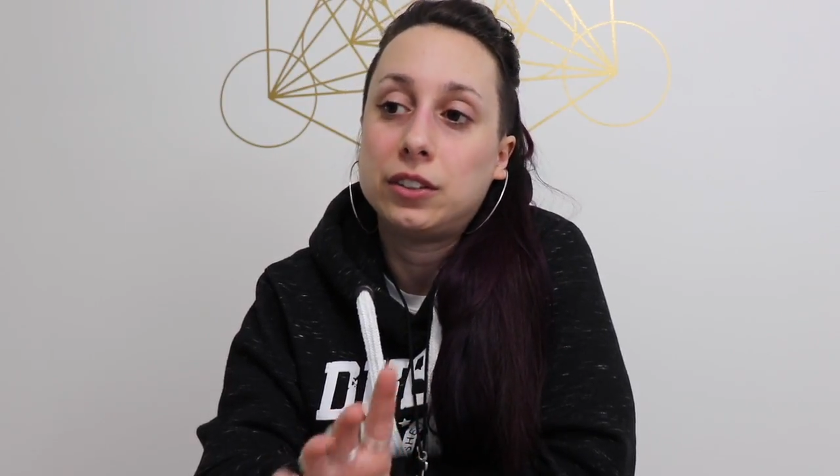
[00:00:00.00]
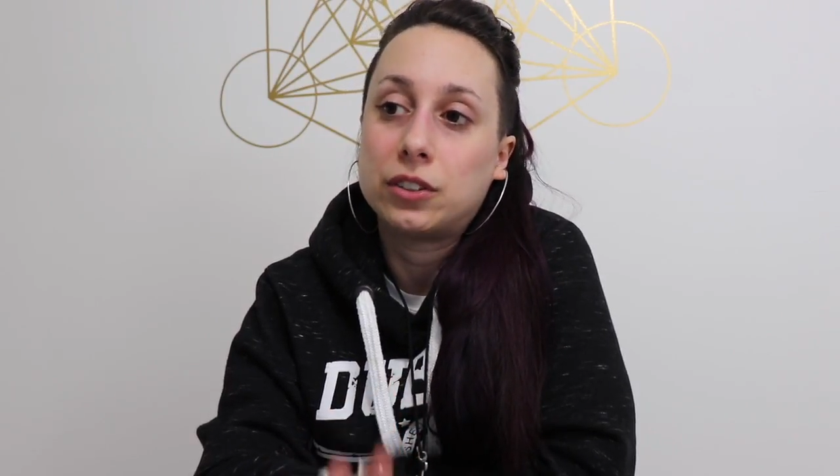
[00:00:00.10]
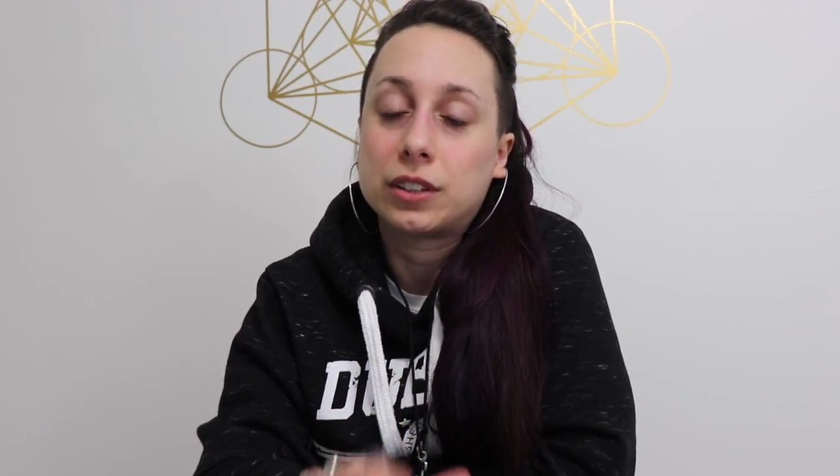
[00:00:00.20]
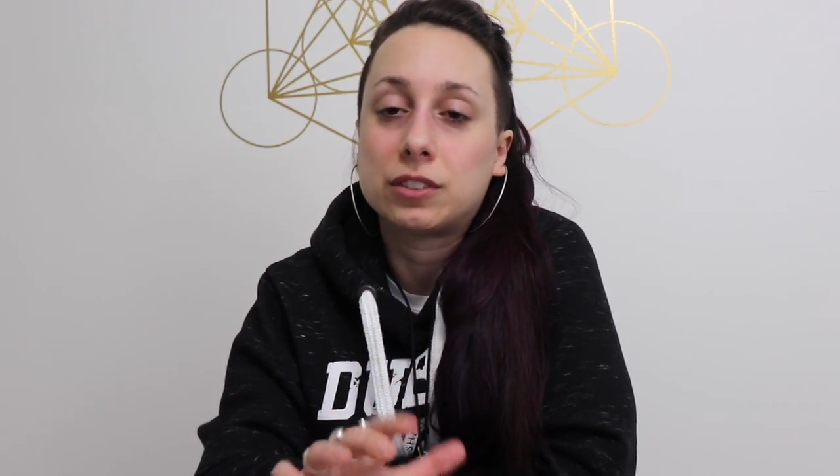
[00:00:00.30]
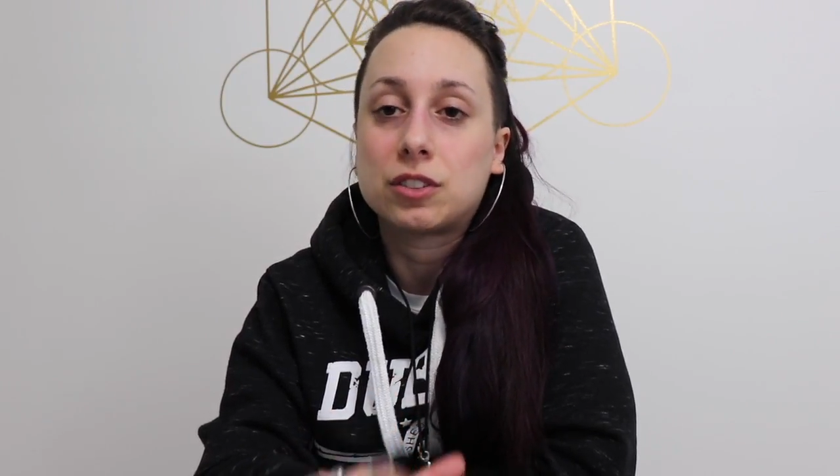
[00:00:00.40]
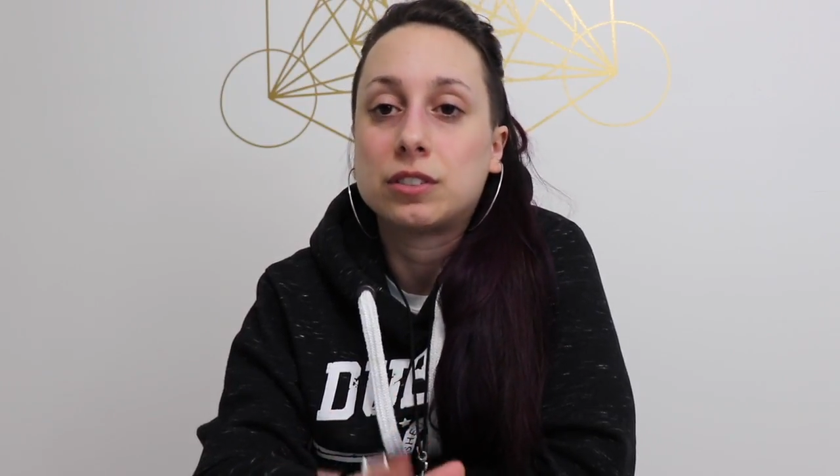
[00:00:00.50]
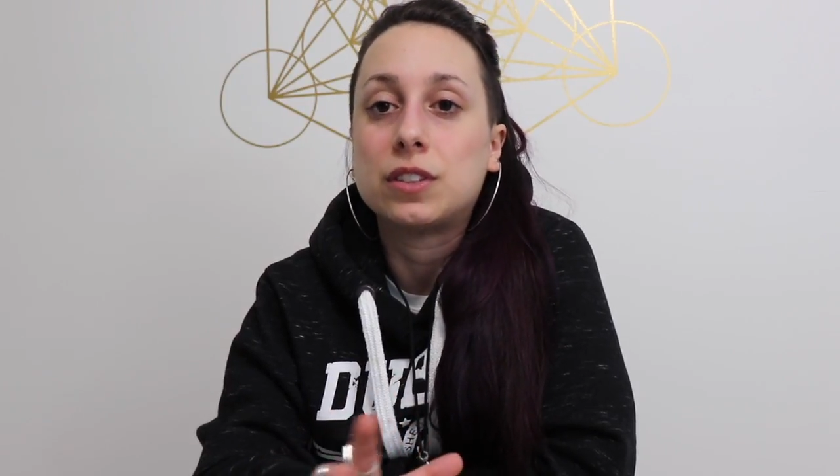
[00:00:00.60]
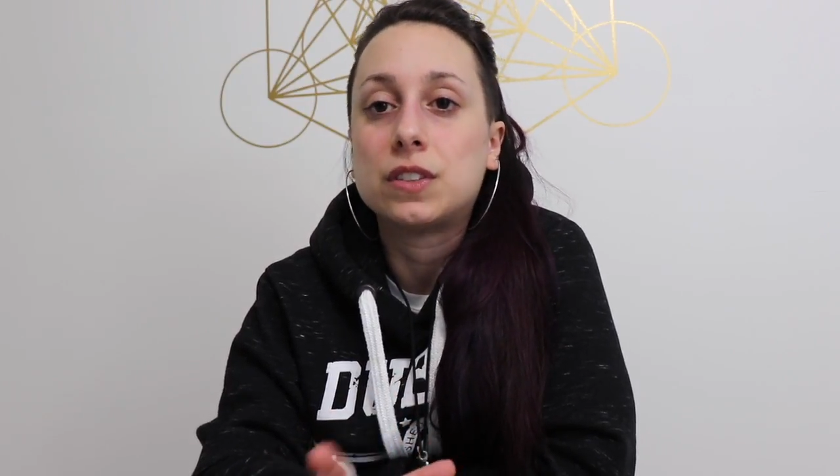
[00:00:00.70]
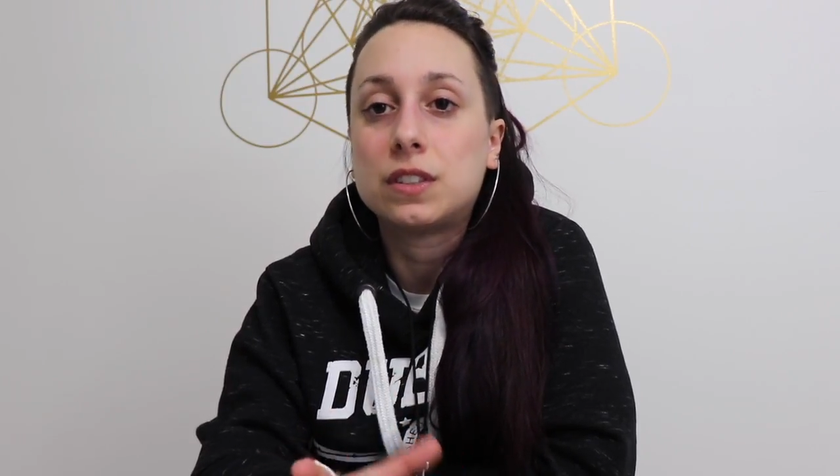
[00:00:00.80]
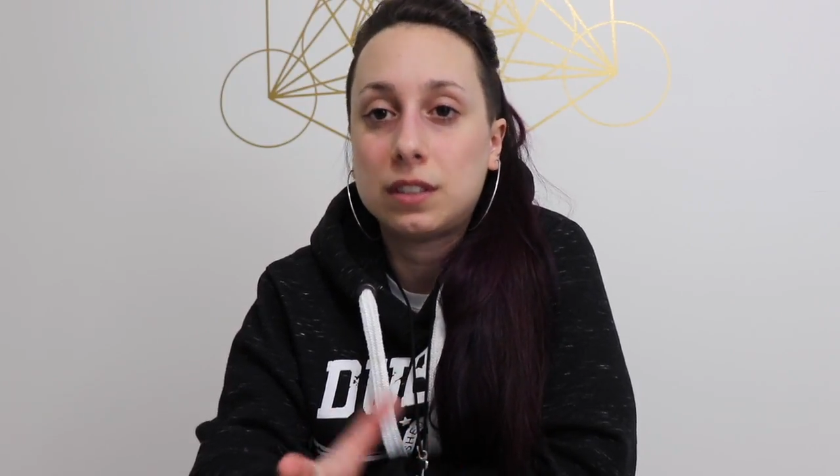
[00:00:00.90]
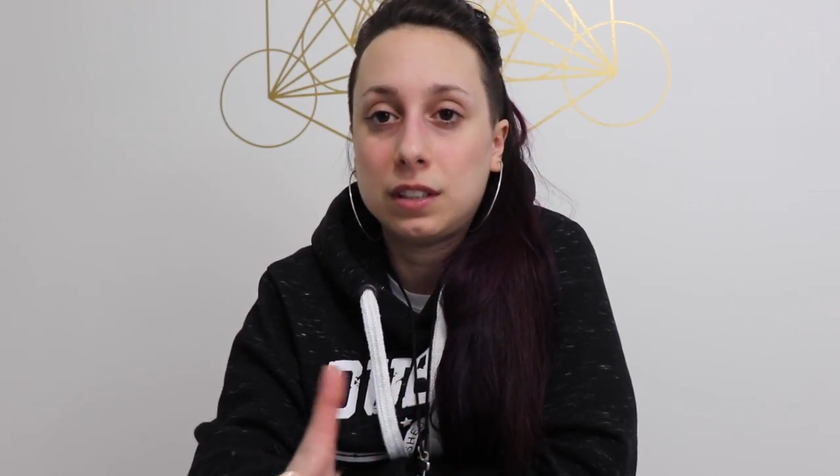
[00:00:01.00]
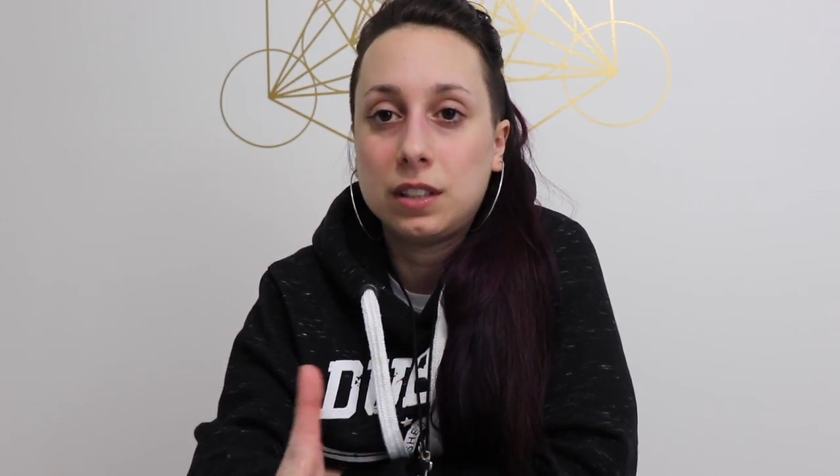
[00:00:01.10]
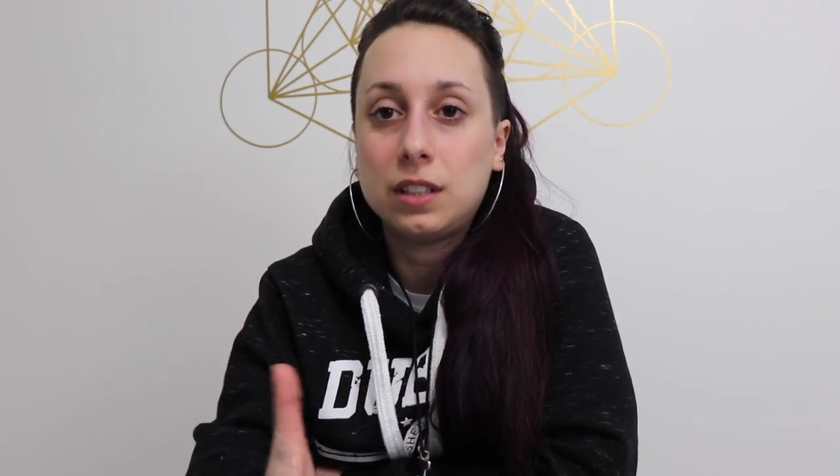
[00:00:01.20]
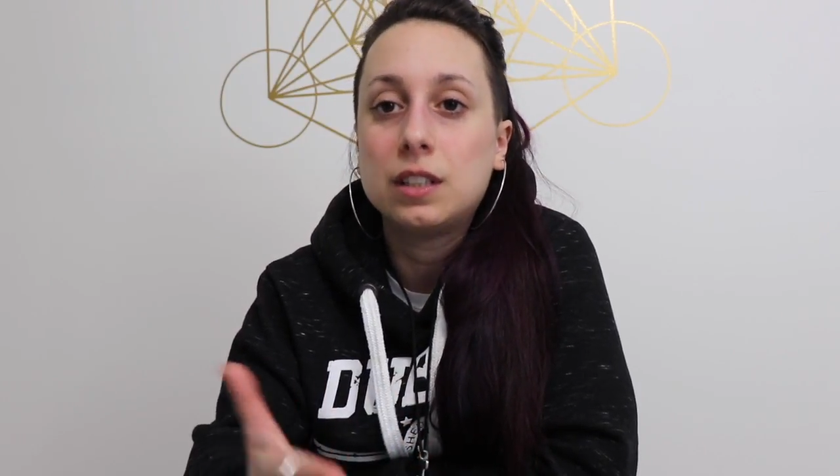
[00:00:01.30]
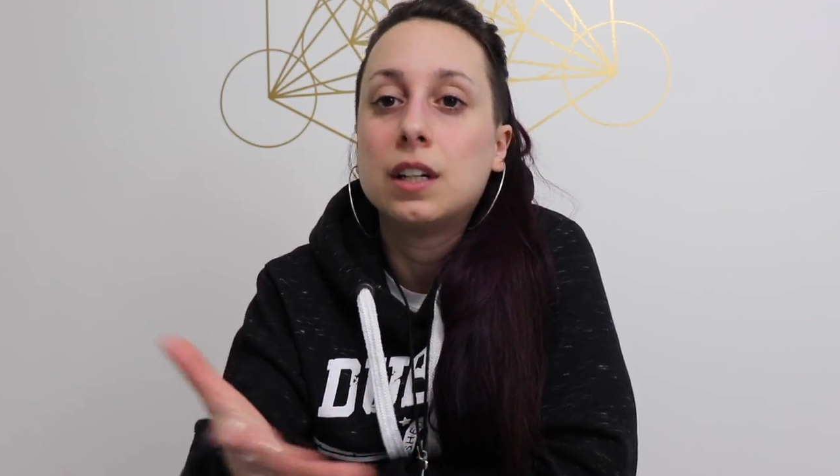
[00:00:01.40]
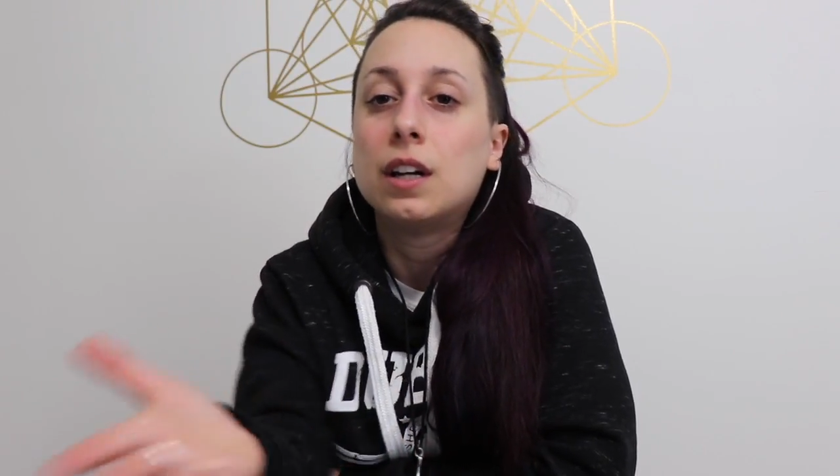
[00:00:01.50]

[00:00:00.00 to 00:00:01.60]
You're going to start to see